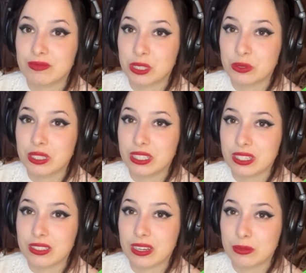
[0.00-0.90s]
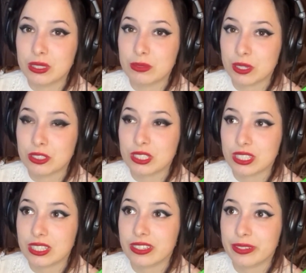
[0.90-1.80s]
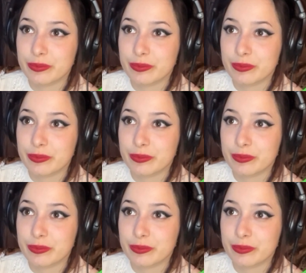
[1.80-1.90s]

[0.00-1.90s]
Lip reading: to read at times, especially